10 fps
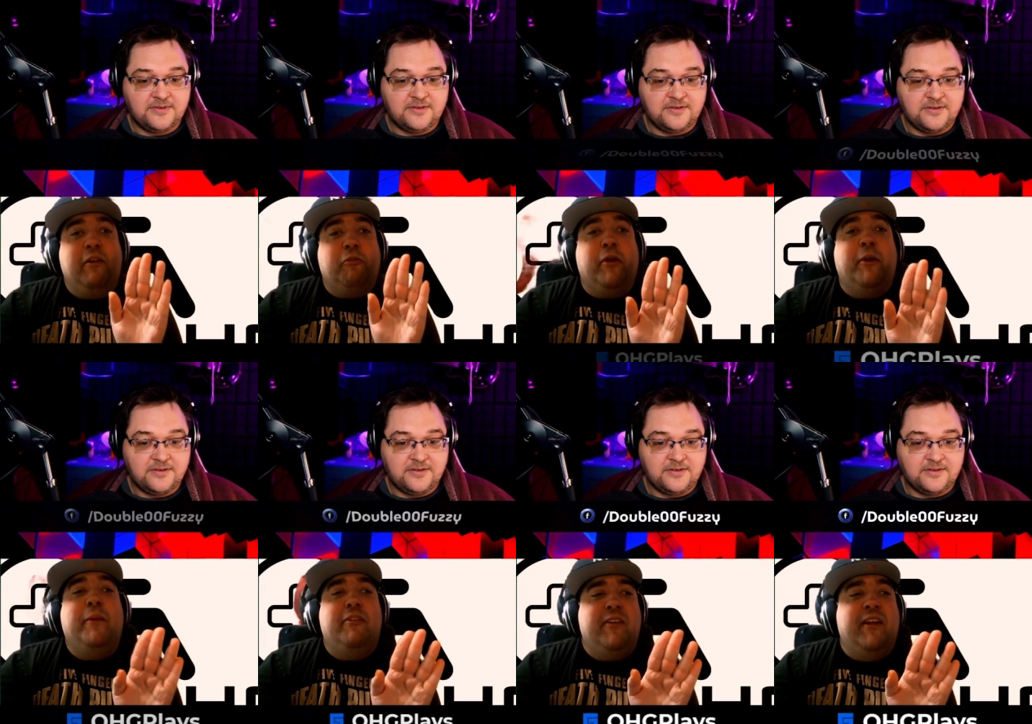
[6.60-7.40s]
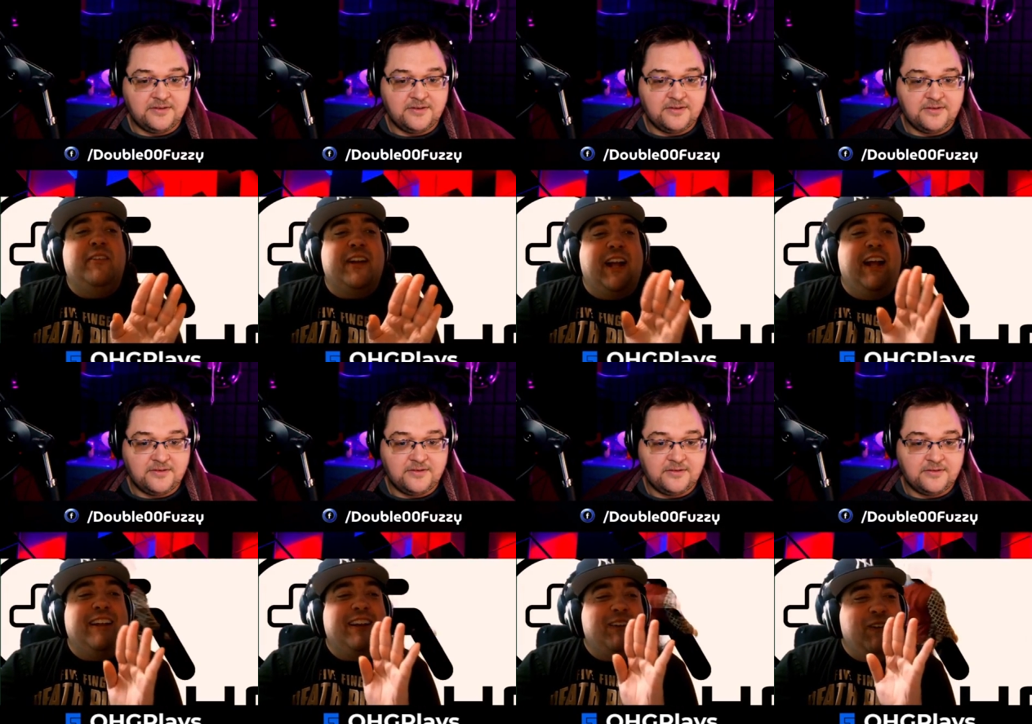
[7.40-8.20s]
Speaker 1: your family's favorite
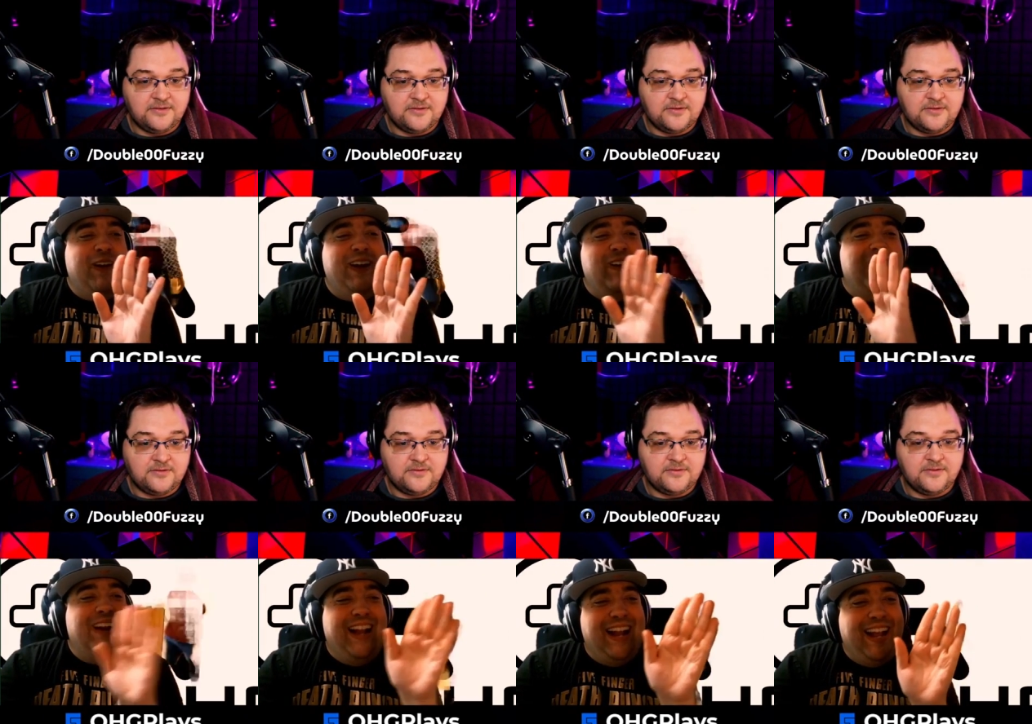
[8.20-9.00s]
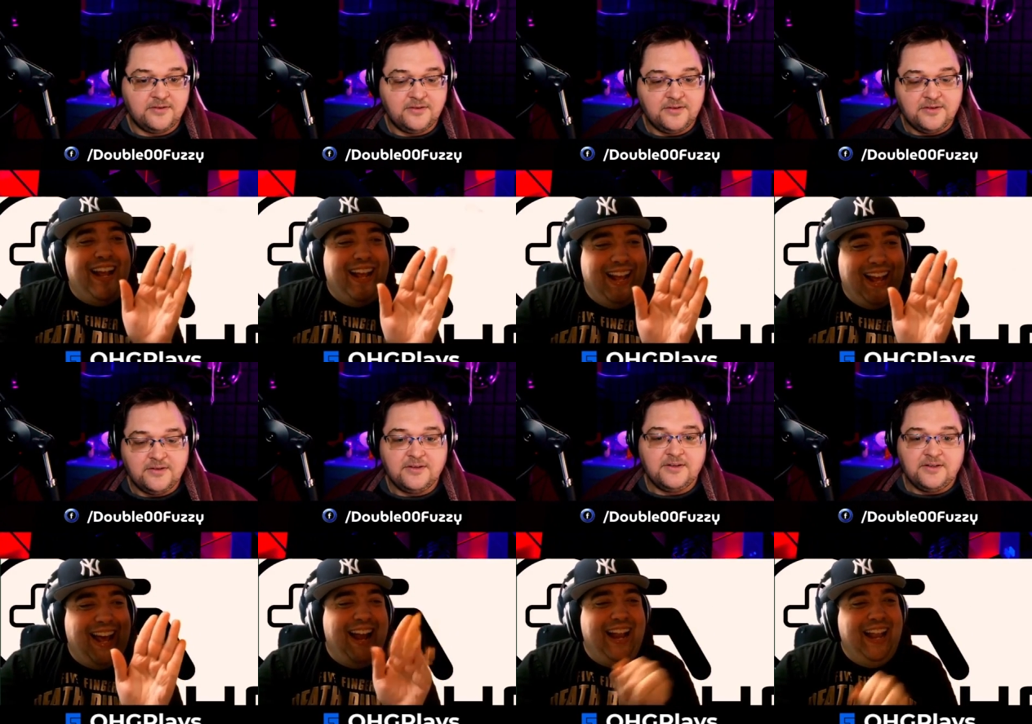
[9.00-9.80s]
content creator.
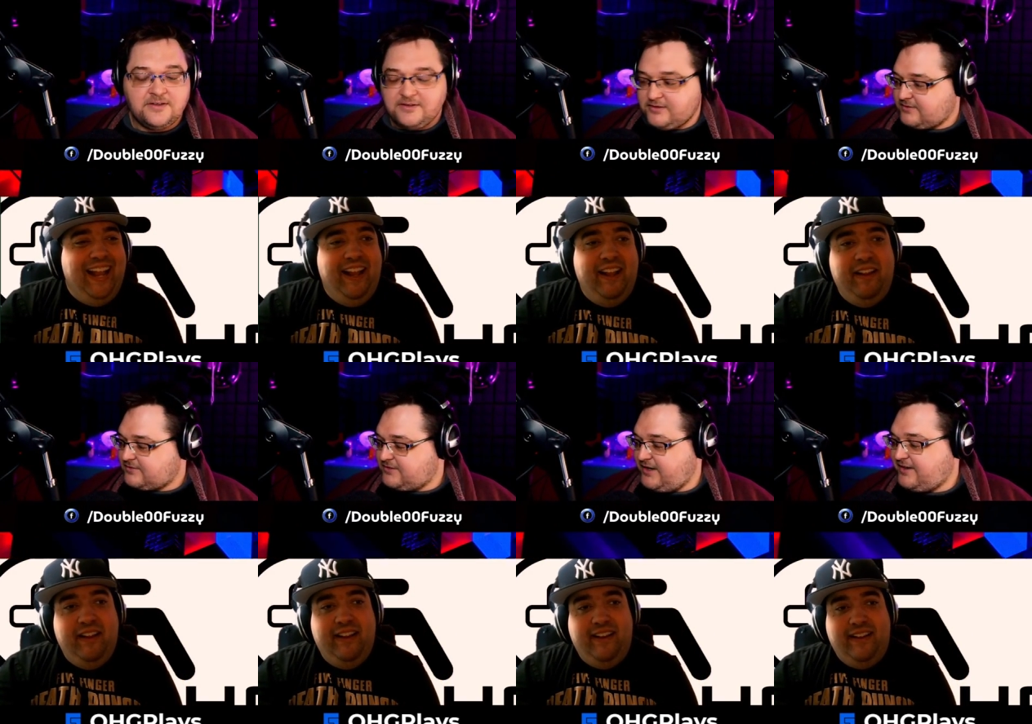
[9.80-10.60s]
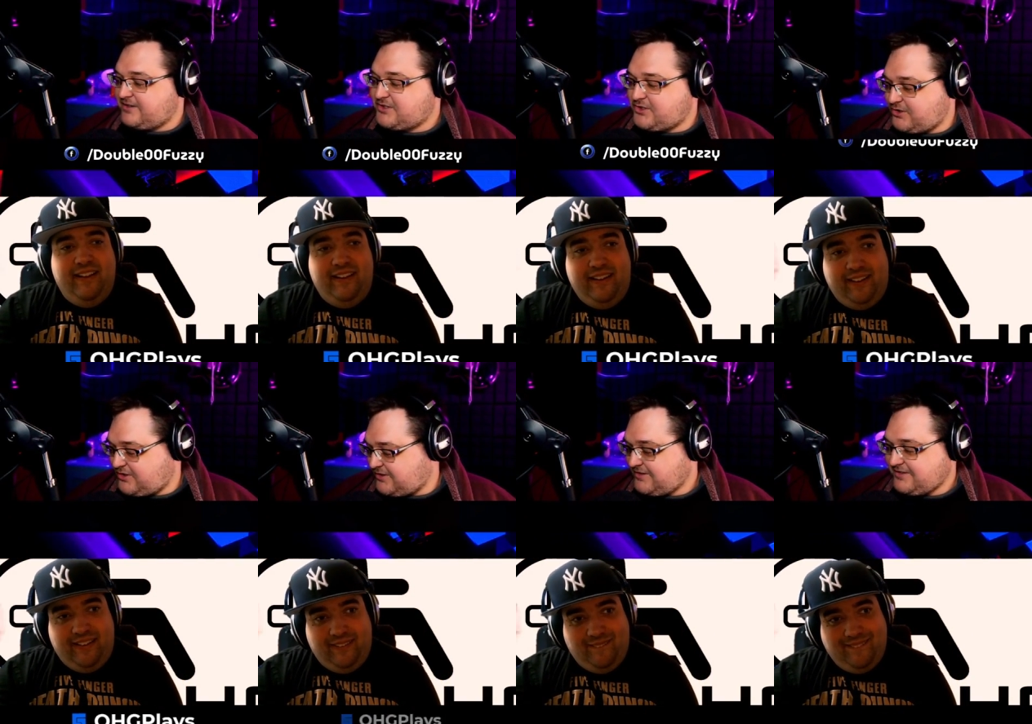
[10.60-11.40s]
Hi.
Speaker 2: Yeah,
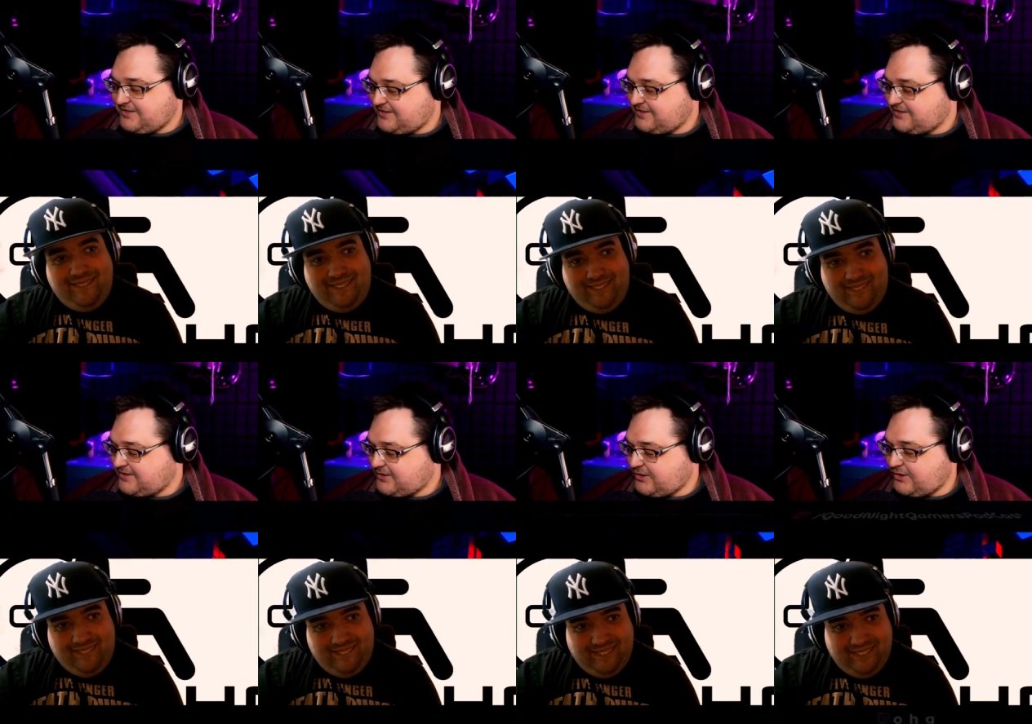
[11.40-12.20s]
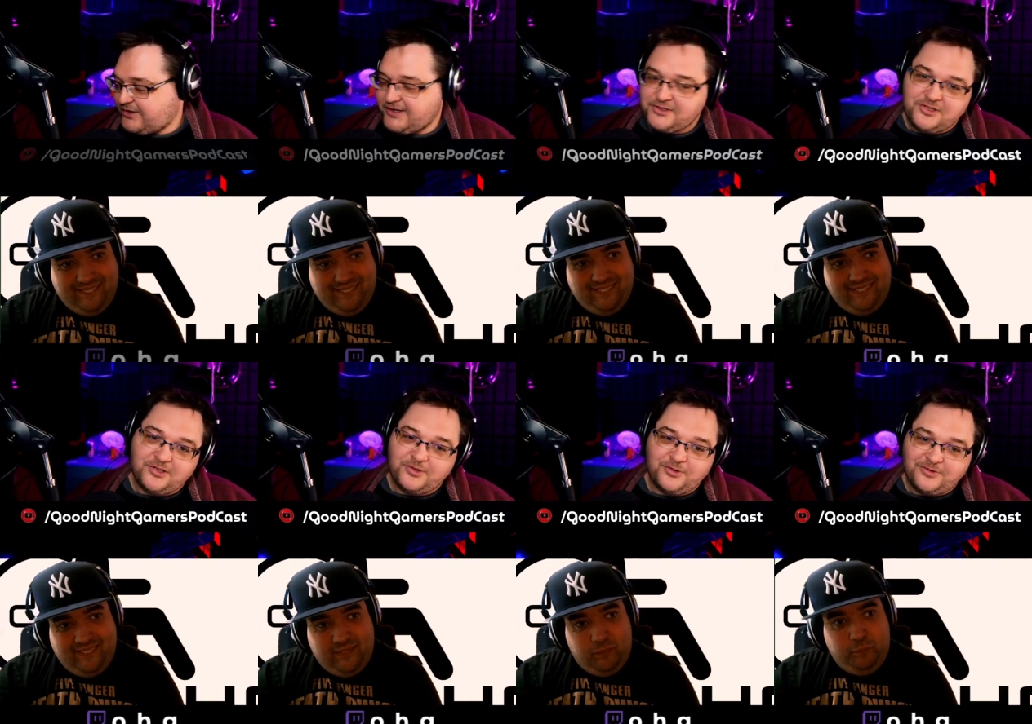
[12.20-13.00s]
sure. Look at
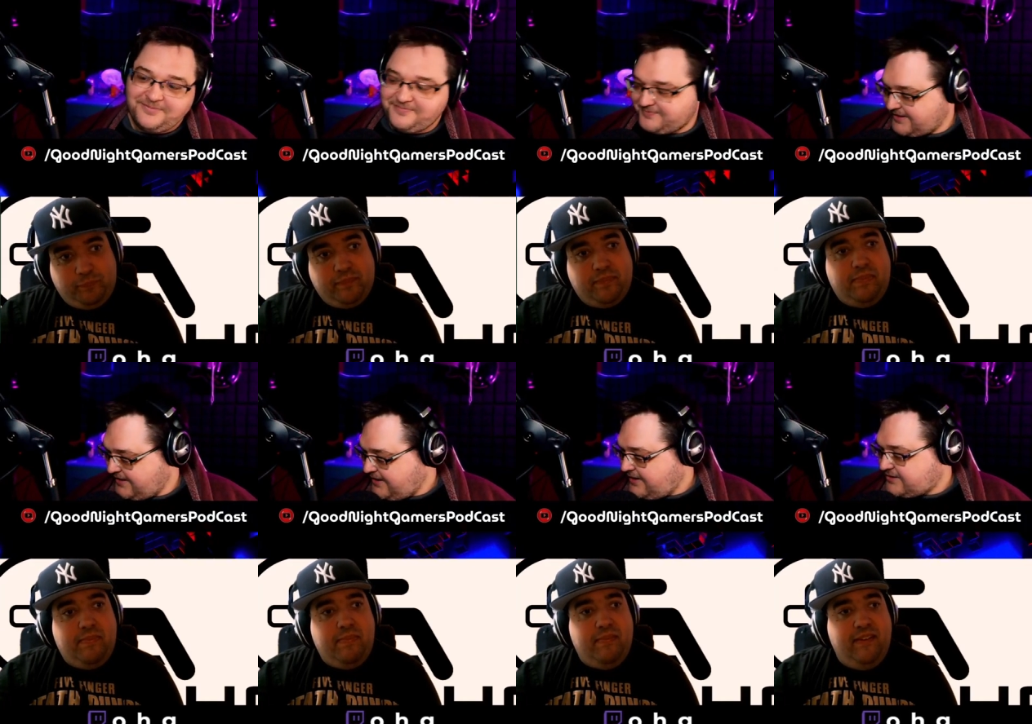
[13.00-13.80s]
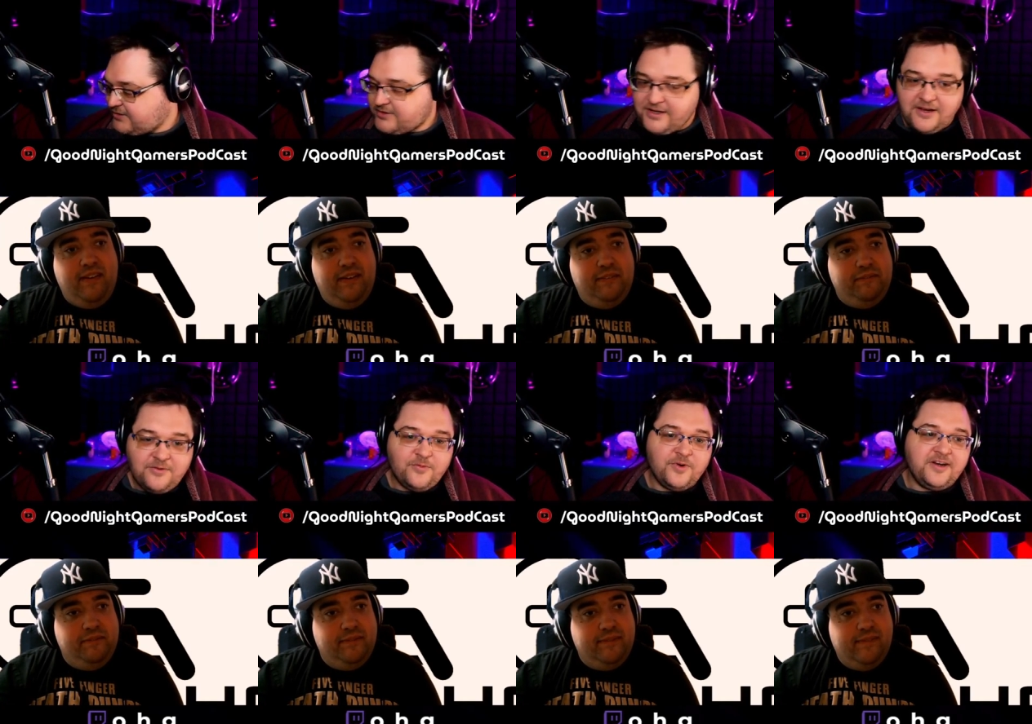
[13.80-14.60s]
you. So today
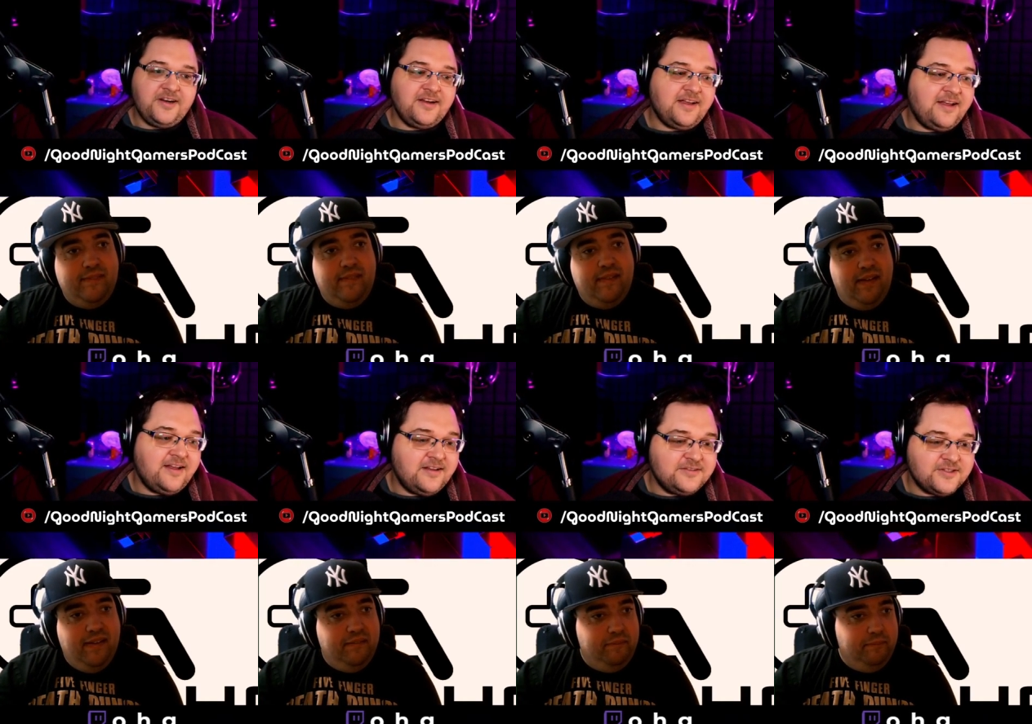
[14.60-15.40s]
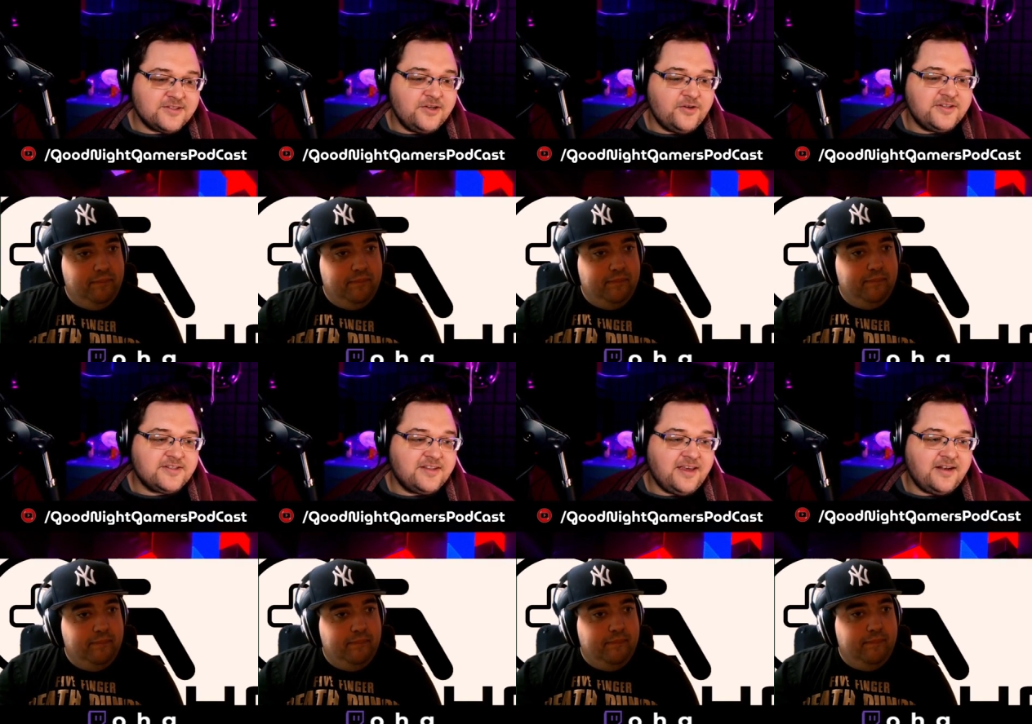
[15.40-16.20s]
we just noticed that